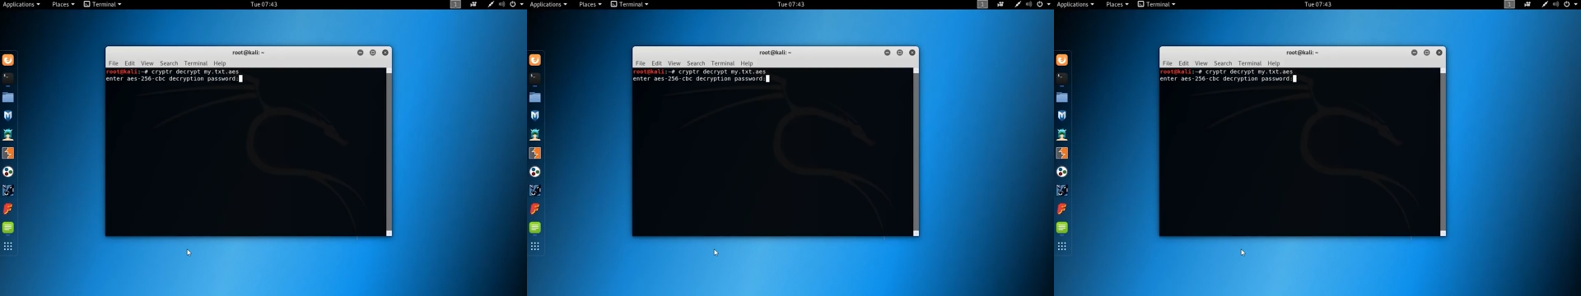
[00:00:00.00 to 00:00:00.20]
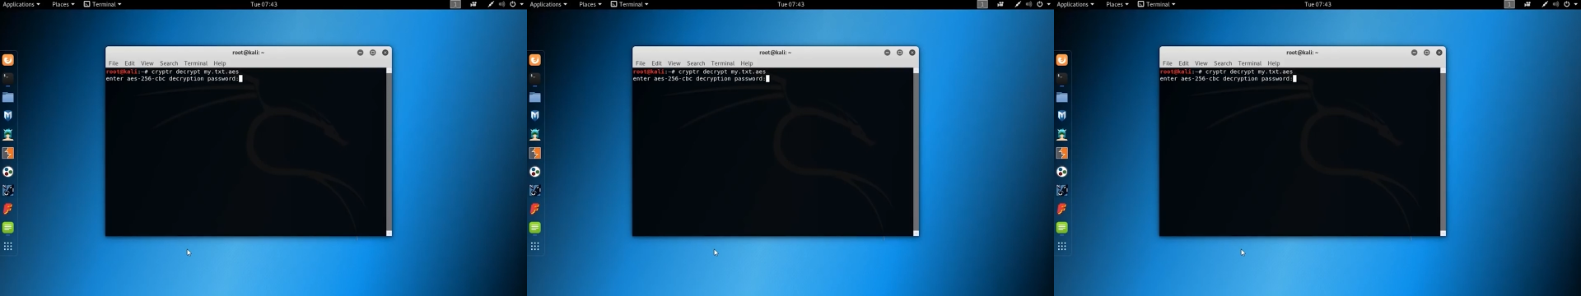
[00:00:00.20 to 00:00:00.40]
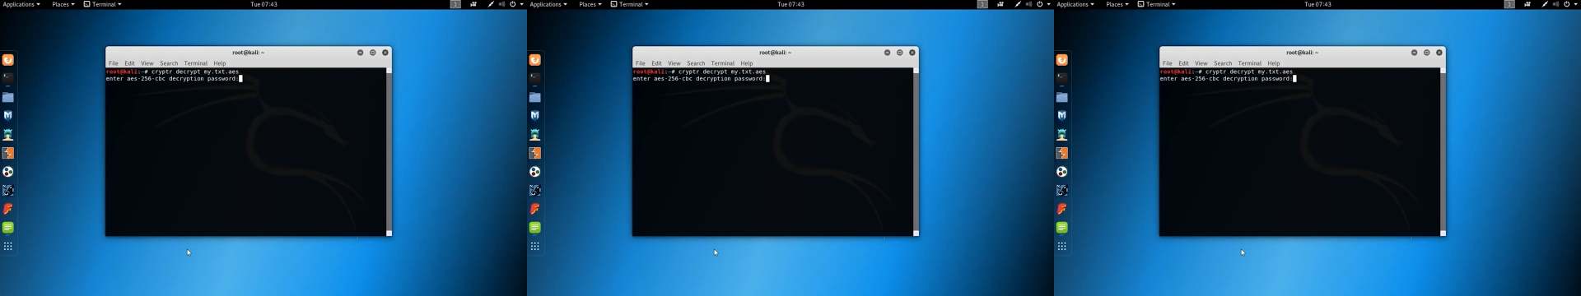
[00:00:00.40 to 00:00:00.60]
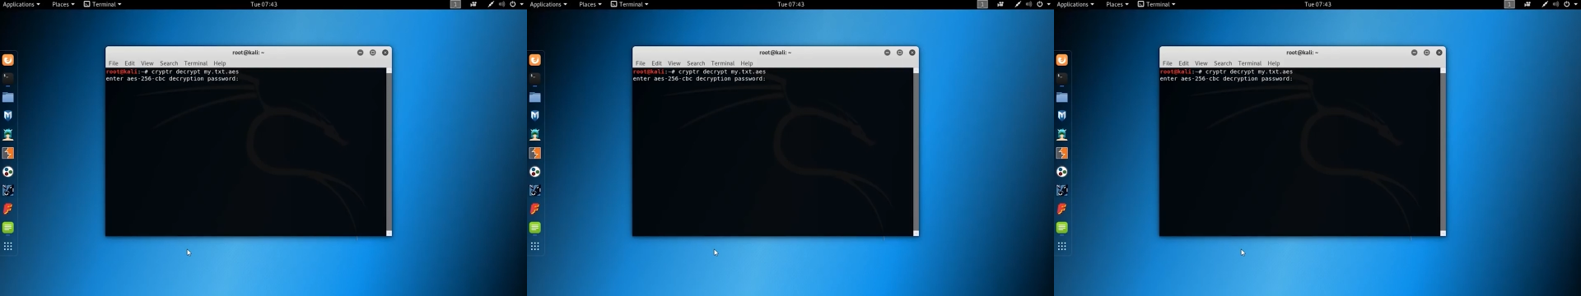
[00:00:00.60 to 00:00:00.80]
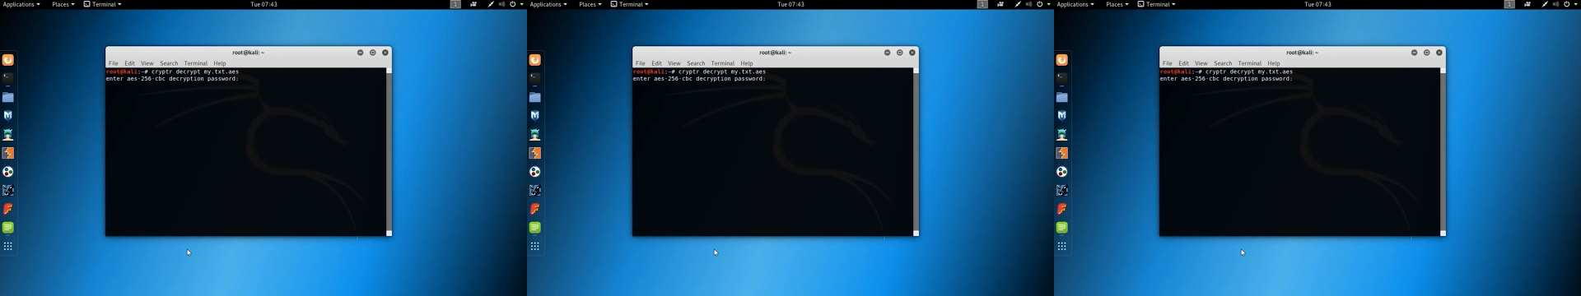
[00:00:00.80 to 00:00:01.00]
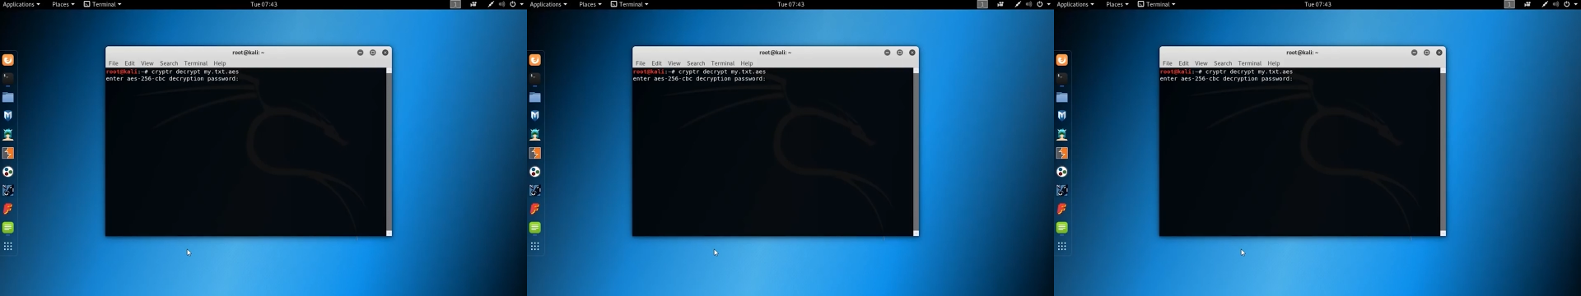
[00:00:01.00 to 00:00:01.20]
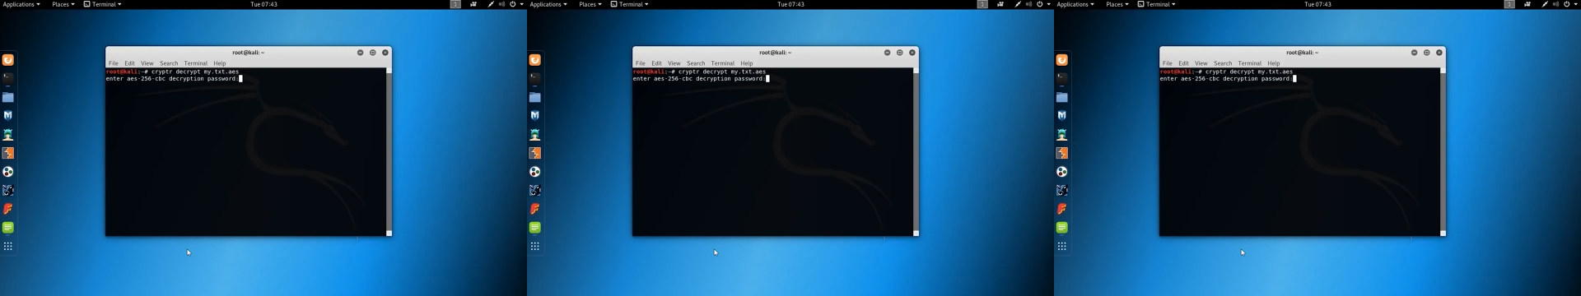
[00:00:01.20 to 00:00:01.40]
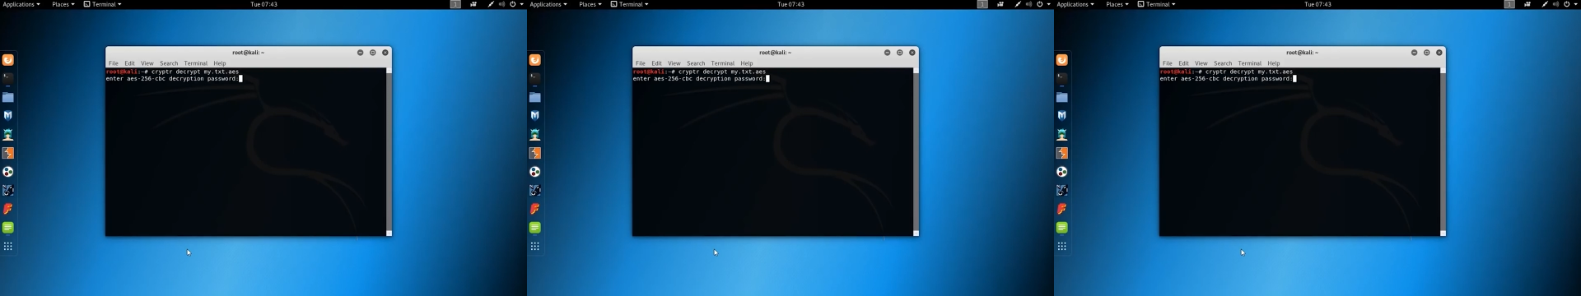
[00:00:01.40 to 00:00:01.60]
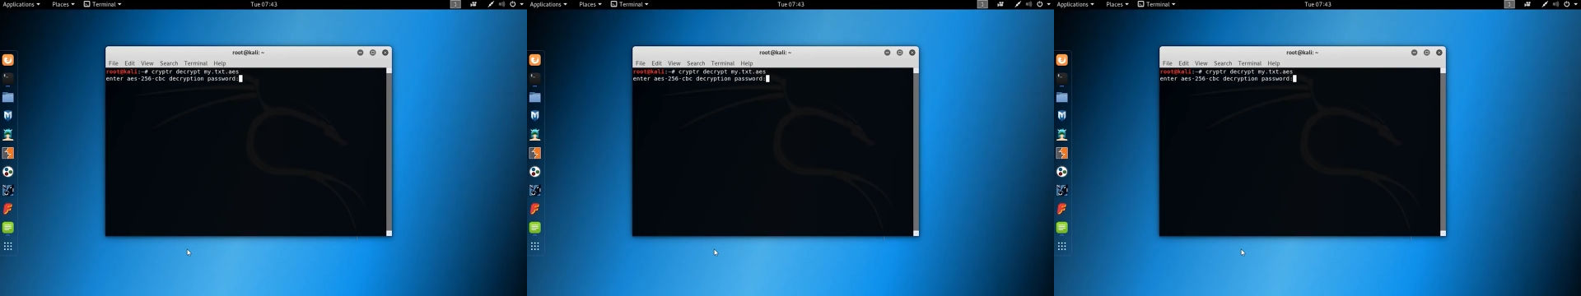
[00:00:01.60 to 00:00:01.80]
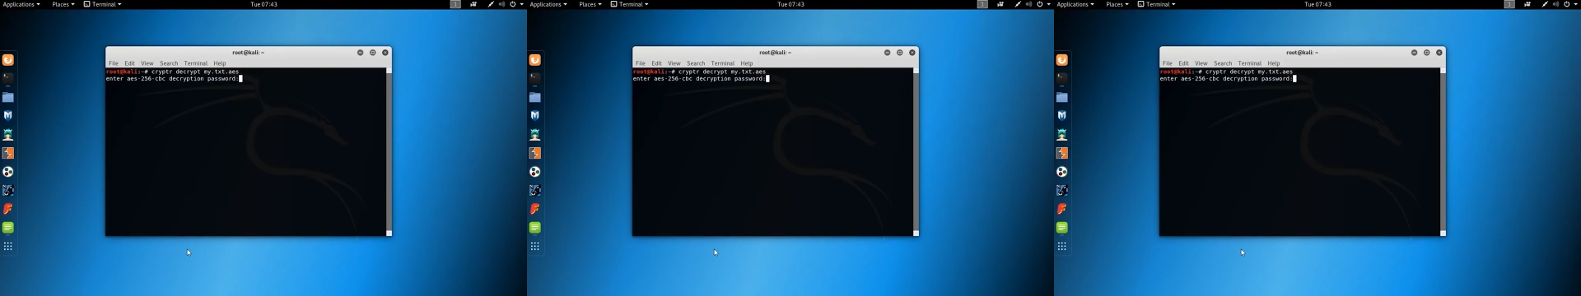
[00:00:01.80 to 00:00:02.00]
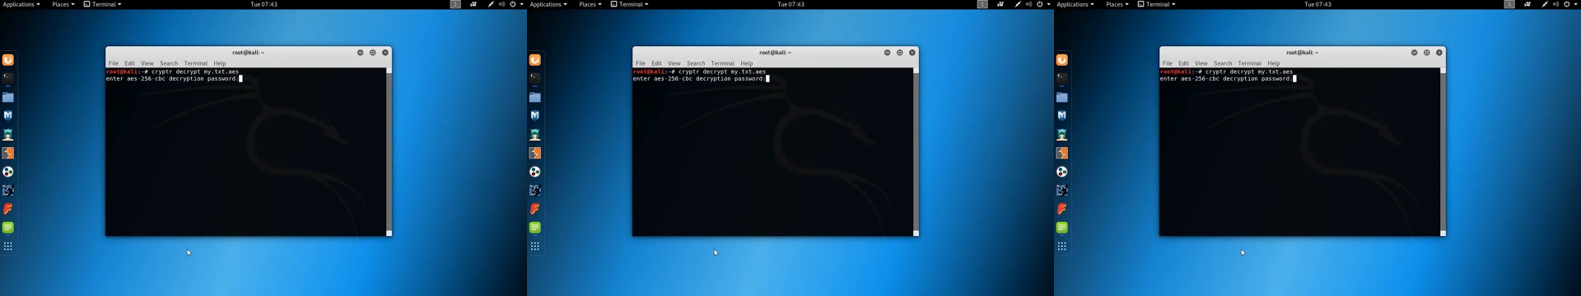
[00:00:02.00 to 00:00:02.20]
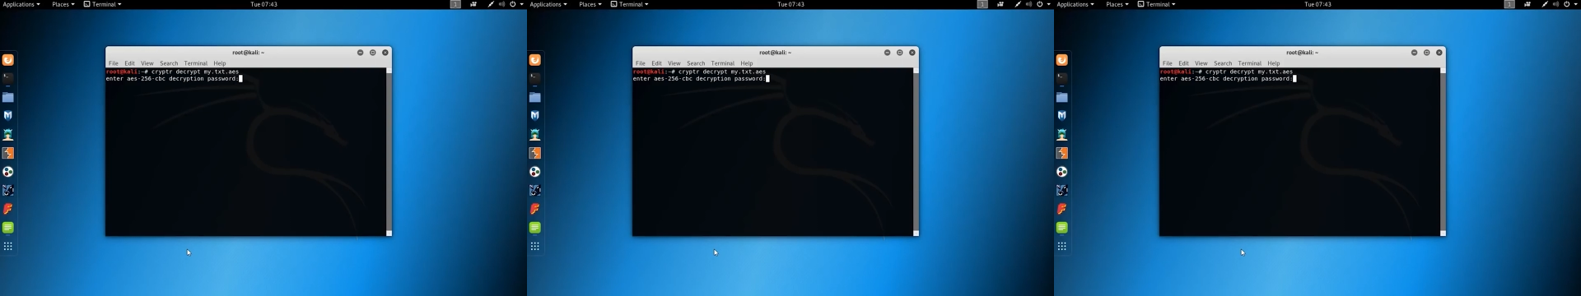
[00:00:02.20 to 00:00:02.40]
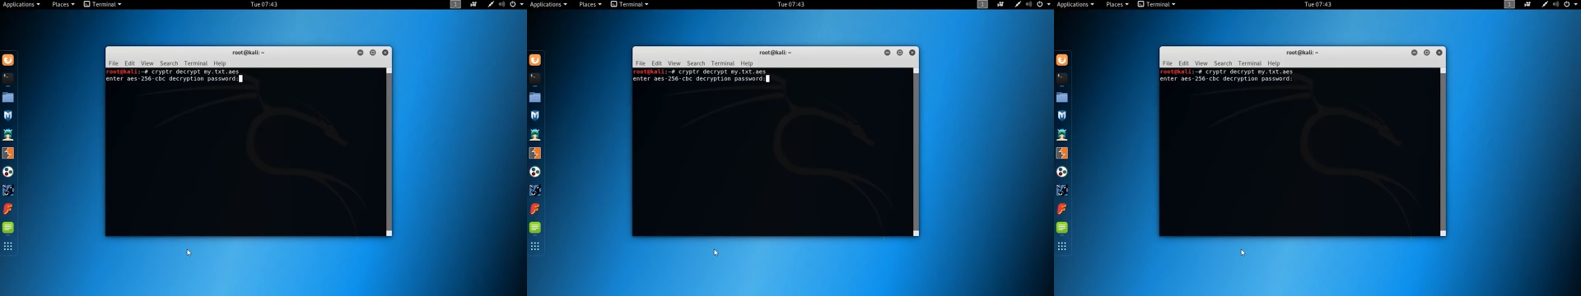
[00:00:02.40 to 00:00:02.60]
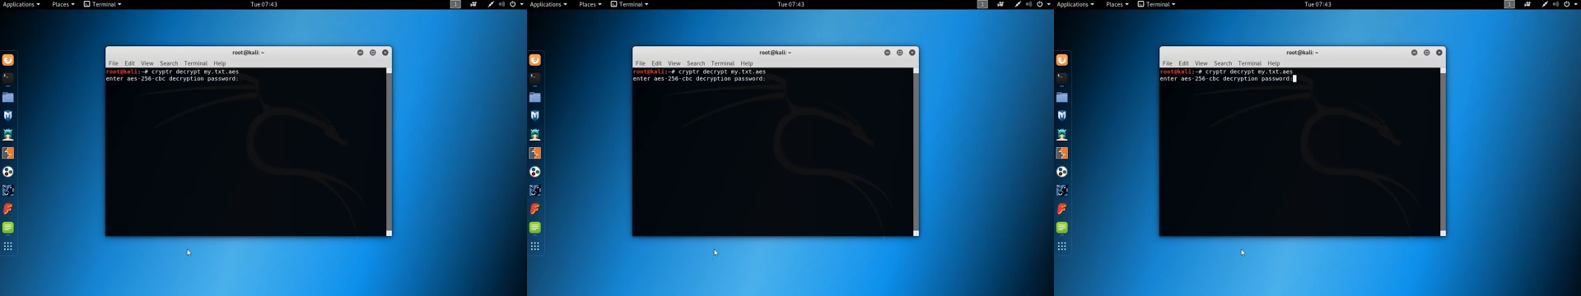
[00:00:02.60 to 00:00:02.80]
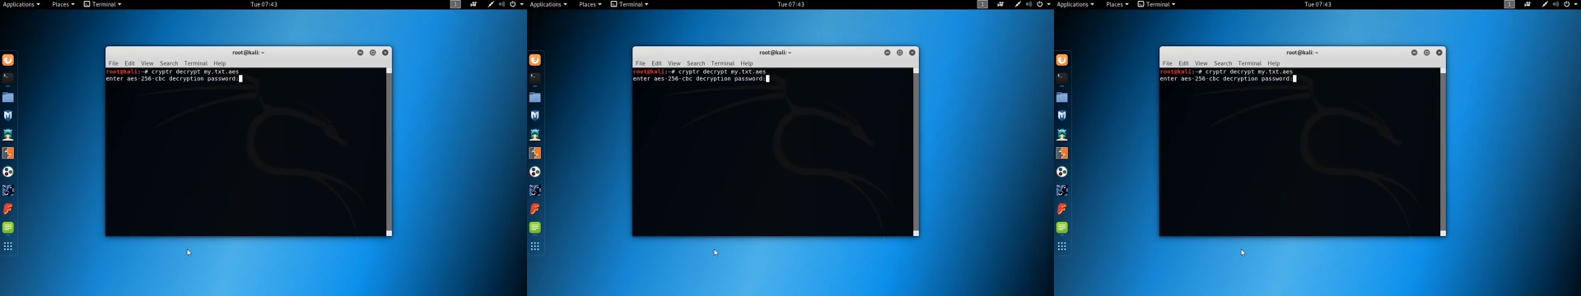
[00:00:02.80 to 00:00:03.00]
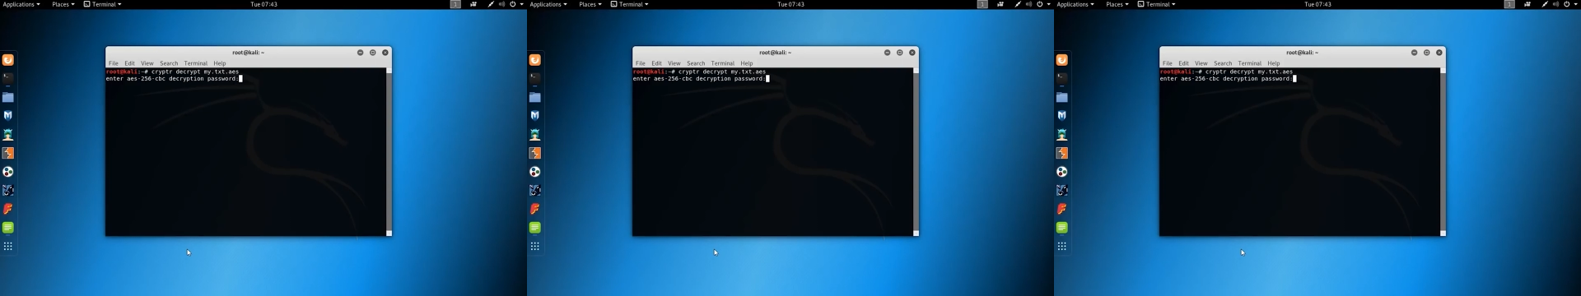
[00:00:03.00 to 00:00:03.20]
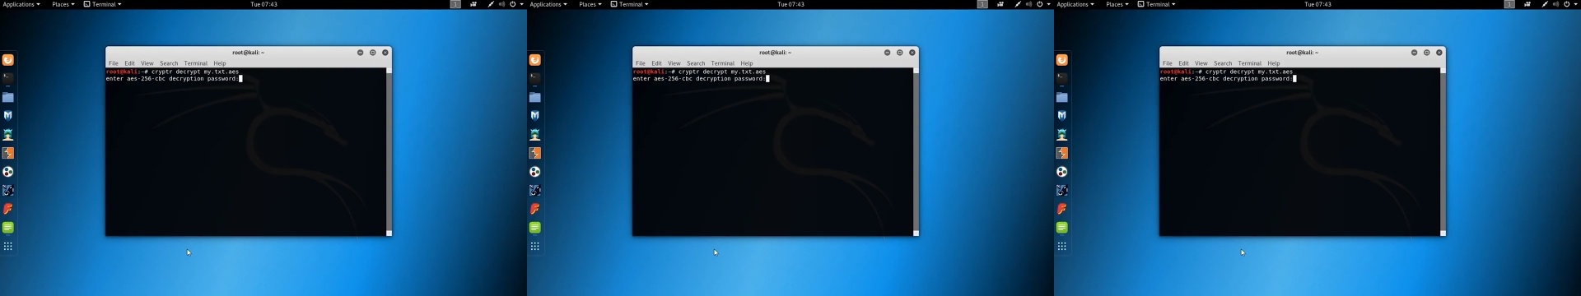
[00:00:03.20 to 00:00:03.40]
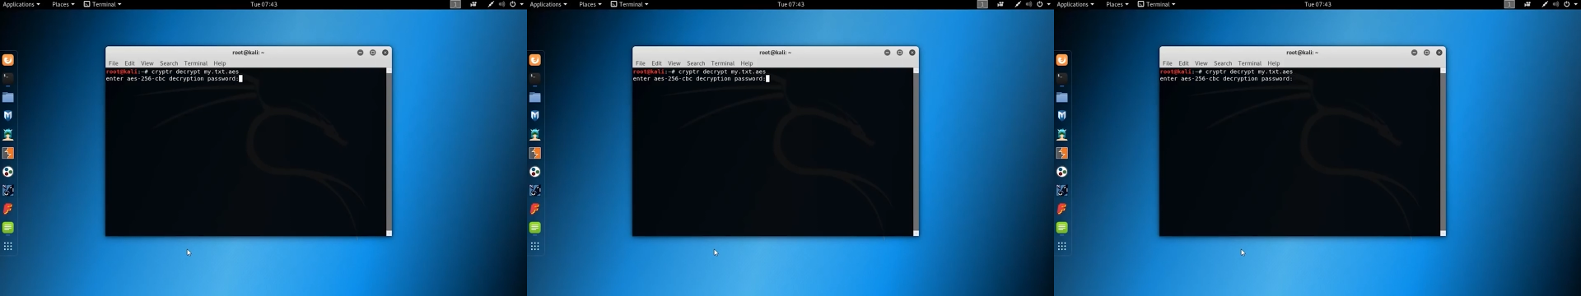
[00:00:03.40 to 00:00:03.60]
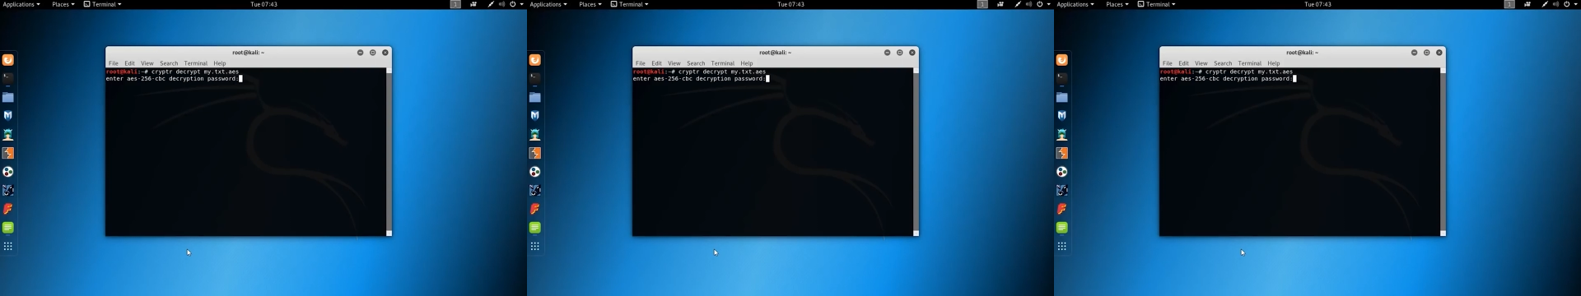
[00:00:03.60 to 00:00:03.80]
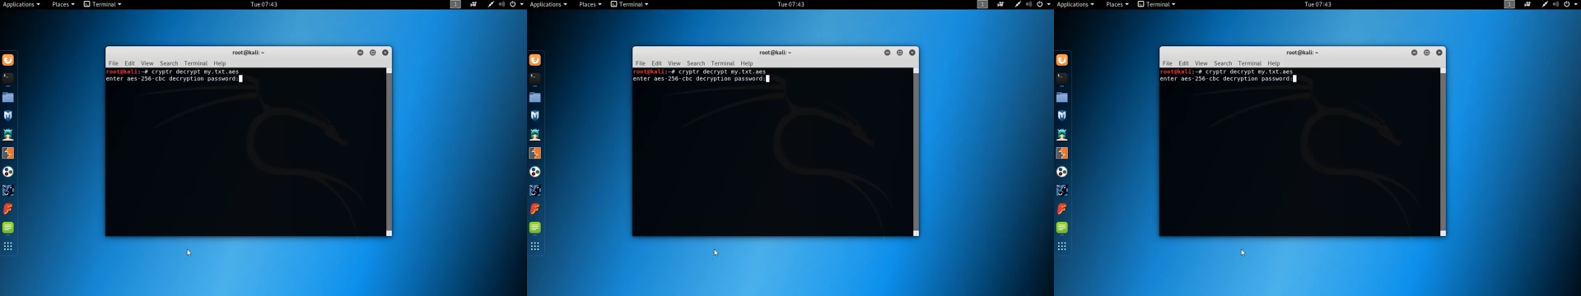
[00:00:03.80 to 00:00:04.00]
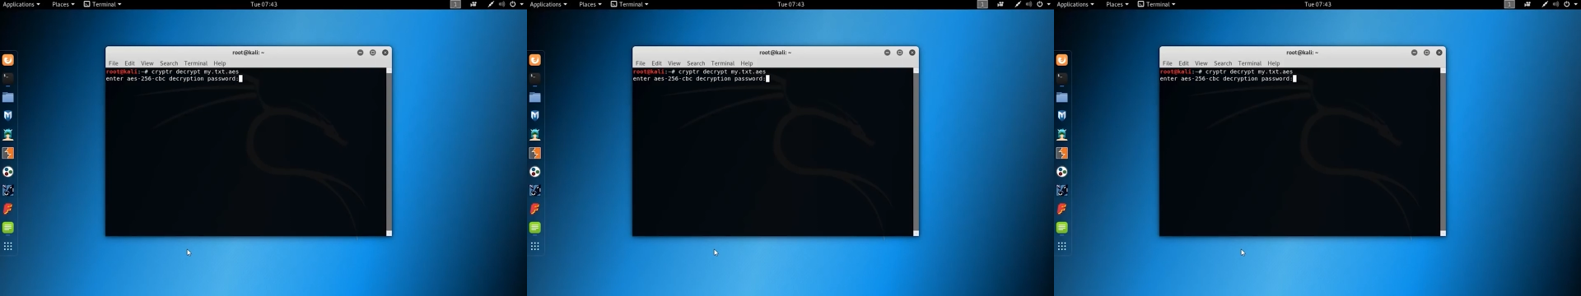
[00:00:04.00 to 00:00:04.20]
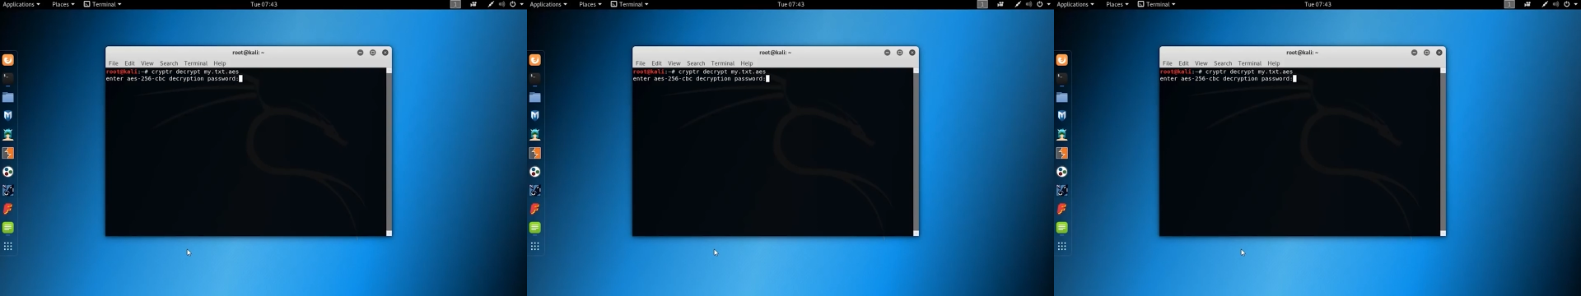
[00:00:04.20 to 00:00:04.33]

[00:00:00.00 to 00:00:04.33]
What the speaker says: No face is visible, so there are no lips to read.